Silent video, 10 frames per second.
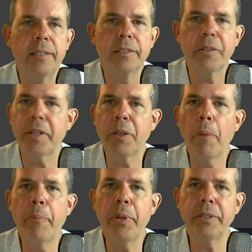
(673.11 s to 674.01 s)
So that's all
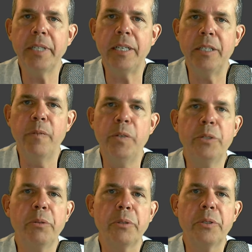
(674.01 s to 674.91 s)
built into
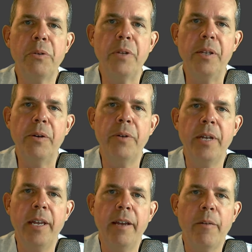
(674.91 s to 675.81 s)
Visual Studio
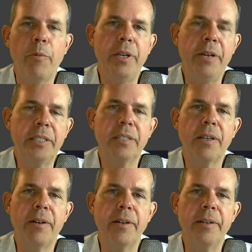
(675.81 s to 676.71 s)
when you get
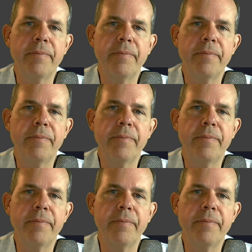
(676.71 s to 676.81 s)
started.